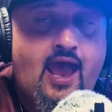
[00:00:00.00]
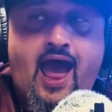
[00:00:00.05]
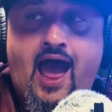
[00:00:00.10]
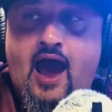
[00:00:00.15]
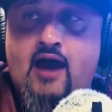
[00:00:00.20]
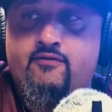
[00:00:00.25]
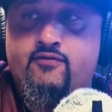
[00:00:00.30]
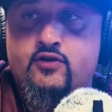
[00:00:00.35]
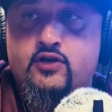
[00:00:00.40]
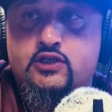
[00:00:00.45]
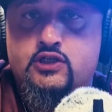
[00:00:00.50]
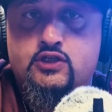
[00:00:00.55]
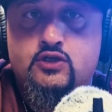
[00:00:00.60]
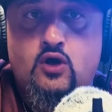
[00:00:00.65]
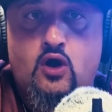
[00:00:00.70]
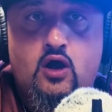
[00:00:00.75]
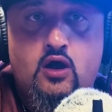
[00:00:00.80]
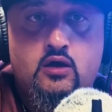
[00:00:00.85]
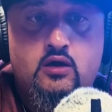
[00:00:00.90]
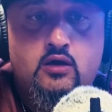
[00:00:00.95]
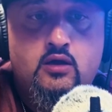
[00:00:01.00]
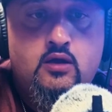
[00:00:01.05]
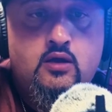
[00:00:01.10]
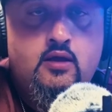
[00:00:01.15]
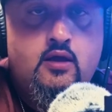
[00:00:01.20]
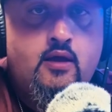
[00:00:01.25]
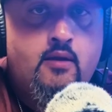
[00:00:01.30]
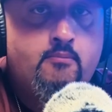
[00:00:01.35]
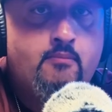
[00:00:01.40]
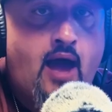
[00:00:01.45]
average dog.
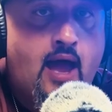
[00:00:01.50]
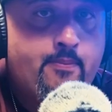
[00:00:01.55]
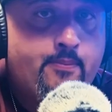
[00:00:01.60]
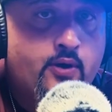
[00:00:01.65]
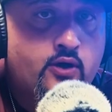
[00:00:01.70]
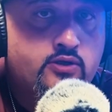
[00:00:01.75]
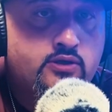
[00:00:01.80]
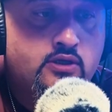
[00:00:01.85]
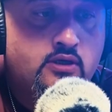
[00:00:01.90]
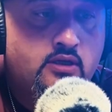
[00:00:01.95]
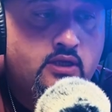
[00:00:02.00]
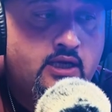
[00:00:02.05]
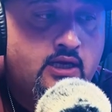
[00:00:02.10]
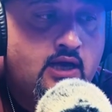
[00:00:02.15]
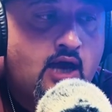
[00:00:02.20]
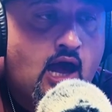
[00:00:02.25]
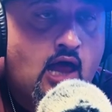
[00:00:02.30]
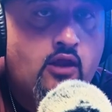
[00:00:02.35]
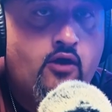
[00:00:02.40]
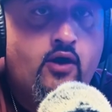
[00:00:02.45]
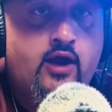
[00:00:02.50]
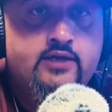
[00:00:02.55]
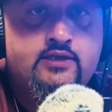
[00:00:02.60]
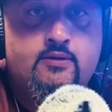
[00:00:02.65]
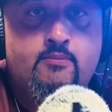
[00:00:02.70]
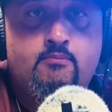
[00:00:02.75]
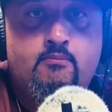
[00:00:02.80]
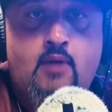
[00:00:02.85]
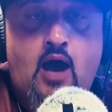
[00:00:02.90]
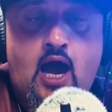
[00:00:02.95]
My personal e-collar has a
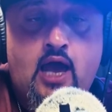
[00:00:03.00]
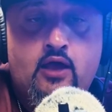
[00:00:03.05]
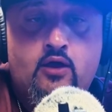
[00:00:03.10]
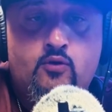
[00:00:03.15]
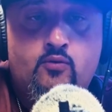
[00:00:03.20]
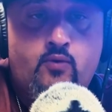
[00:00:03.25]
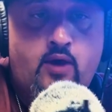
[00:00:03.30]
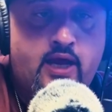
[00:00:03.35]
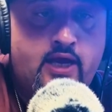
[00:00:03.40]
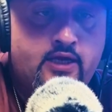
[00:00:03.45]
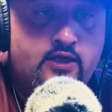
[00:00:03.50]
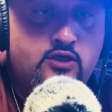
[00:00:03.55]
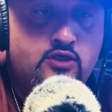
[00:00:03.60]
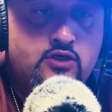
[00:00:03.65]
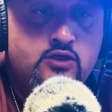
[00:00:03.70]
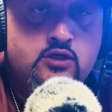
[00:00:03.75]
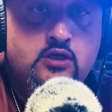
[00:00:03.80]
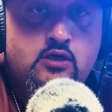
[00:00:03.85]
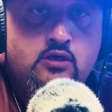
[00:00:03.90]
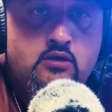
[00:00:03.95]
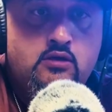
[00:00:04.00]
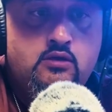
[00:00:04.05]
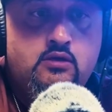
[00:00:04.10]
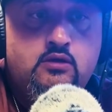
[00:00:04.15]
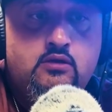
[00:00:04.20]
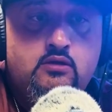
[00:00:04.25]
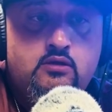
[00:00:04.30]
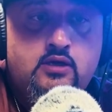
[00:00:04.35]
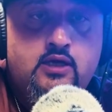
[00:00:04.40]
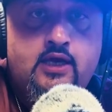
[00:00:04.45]
mile range.
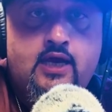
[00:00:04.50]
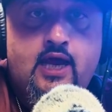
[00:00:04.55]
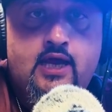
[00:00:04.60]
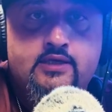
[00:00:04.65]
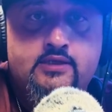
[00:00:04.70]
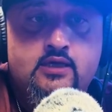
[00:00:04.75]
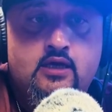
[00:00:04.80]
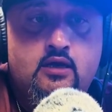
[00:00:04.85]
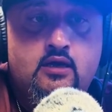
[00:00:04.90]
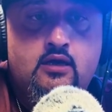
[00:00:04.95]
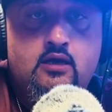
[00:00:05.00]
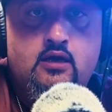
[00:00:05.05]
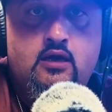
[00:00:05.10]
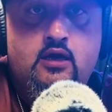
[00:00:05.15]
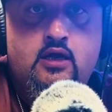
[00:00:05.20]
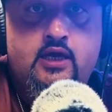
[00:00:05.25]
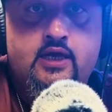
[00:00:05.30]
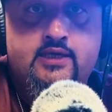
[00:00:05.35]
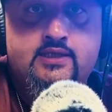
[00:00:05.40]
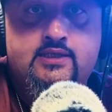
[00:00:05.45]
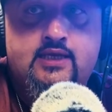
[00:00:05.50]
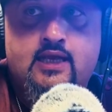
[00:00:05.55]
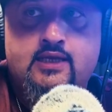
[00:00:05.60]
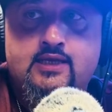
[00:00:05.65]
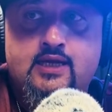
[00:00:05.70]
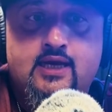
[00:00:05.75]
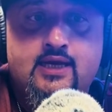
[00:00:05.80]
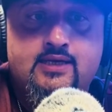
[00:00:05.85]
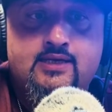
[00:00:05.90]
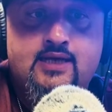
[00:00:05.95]
It has an
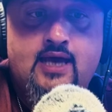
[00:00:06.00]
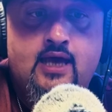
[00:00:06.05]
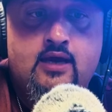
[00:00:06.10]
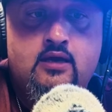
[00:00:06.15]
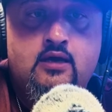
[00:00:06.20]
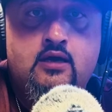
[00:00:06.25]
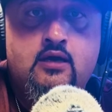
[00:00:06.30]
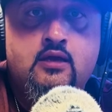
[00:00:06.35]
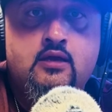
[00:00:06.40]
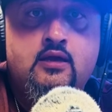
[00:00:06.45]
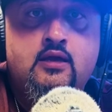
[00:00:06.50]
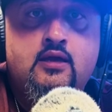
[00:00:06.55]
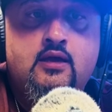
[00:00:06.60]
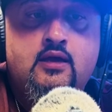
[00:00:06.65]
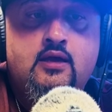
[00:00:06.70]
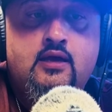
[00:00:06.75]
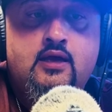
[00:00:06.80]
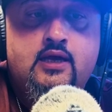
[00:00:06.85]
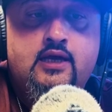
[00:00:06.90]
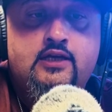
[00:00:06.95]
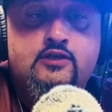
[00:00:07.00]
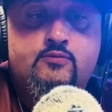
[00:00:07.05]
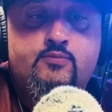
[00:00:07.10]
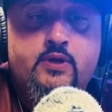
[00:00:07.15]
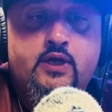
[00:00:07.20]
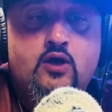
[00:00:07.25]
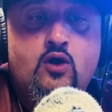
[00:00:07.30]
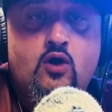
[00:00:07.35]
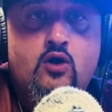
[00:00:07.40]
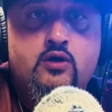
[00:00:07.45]
extended antenna. It's
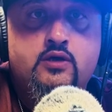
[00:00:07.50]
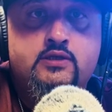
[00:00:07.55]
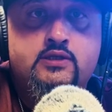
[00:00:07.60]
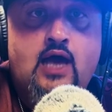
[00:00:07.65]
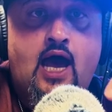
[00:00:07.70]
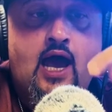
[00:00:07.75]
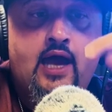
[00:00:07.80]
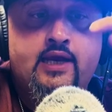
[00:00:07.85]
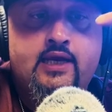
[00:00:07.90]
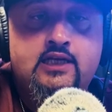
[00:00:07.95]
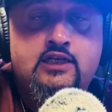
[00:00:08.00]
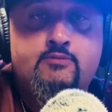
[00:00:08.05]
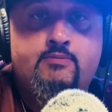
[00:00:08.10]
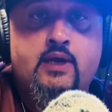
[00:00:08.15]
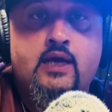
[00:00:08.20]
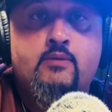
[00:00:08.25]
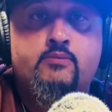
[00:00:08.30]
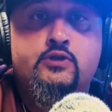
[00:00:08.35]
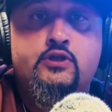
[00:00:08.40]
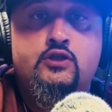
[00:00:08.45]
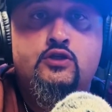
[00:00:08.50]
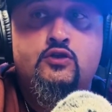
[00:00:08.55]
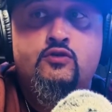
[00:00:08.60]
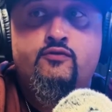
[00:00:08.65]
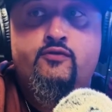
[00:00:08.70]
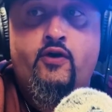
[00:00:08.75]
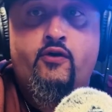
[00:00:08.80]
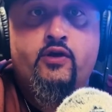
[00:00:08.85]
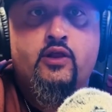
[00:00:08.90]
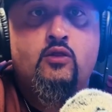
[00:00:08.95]
because I need to be able to do
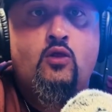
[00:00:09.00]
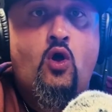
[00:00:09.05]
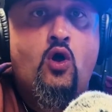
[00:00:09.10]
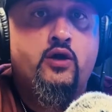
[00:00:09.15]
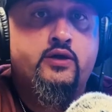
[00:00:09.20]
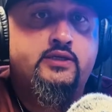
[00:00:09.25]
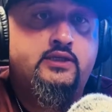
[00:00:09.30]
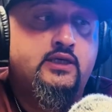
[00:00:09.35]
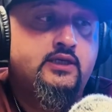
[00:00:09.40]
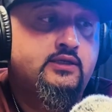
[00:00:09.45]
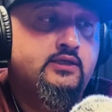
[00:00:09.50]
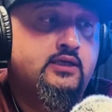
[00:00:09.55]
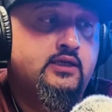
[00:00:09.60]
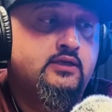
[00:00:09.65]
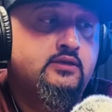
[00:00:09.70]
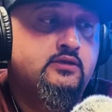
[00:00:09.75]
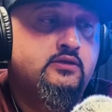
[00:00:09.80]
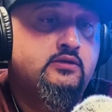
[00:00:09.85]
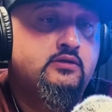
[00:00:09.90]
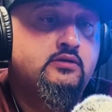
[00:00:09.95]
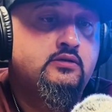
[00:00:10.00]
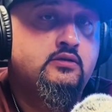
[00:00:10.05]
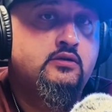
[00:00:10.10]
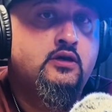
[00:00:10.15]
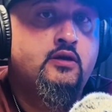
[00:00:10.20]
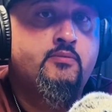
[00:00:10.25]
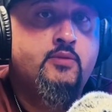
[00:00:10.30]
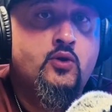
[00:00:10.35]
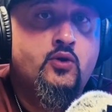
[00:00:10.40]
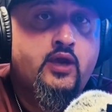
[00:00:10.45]
very long distance
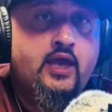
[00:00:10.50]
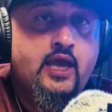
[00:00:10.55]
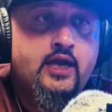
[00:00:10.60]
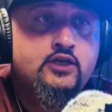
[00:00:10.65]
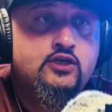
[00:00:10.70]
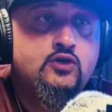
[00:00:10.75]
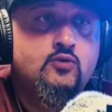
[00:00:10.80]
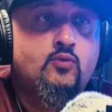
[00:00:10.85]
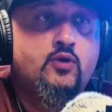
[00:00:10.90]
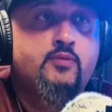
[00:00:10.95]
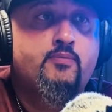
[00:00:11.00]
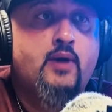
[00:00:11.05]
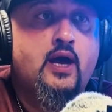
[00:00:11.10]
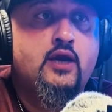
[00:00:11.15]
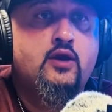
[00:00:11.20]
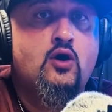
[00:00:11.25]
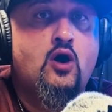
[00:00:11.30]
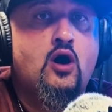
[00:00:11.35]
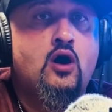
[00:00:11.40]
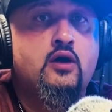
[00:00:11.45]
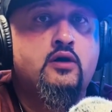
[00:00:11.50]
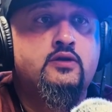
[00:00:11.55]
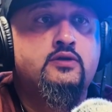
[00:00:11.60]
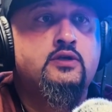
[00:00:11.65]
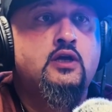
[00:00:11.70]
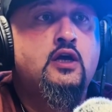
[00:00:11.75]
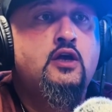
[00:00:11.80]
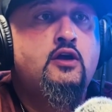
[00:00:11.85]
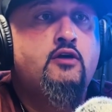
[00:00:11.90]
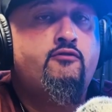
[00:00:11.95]
communication with my dogs
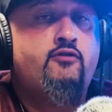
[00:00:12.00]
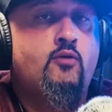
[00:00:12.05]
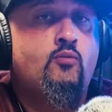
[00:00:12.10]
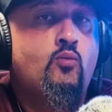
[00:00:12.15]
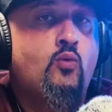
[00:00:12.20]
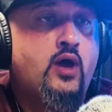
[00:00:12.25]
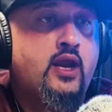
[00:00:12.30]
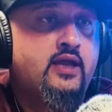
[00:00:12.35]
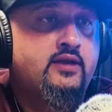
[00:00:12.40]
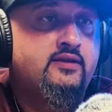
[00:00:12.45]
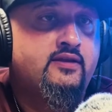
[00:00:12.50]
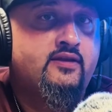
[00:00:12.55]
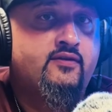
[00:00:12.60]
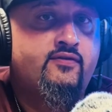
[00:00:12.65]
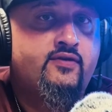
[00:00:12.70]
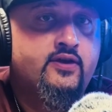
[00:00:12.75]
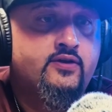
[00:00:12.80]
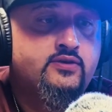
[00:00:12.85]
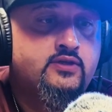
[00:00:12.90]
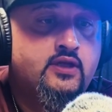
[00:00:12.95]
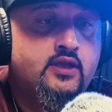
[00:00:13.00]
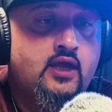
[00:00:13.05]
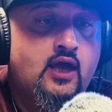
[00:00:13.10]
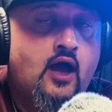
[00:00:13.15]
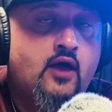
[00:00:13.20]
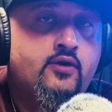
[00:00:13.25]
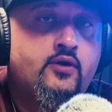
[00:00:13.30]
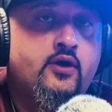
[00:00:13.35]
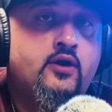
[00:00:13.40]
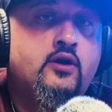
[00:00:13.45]
from one end of the field to the
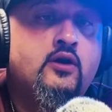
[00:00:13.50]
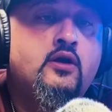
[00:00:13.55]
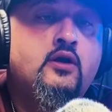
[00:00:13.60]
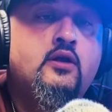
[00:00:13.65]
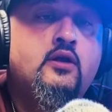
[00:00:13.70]
other.